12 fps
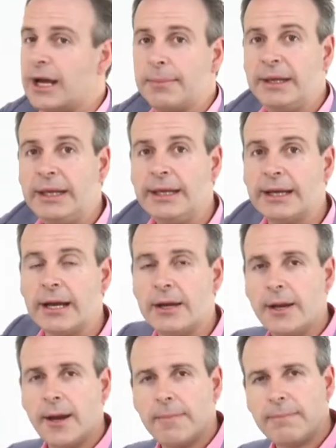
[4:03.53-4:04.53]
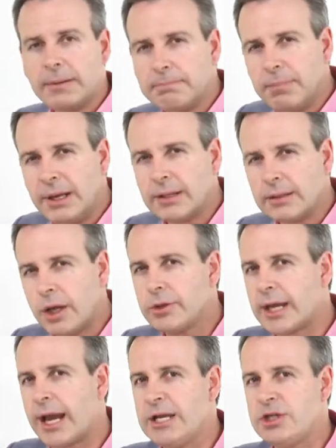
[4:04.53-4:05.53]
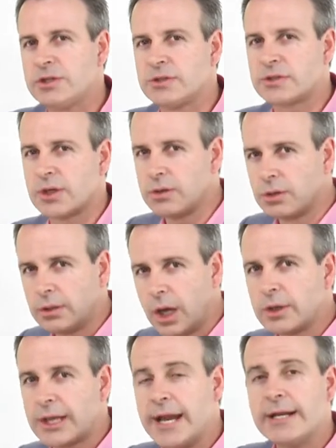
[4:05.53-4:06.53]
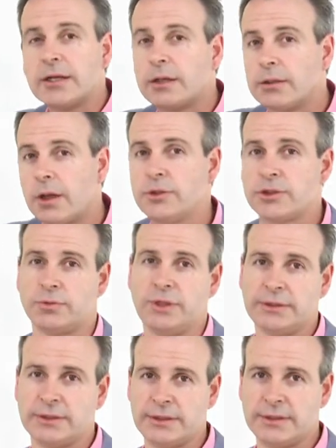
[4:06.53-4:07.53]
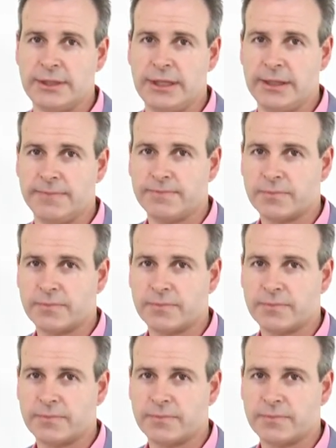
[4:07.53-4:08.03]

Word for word: up here, but better location, so located closer into the city.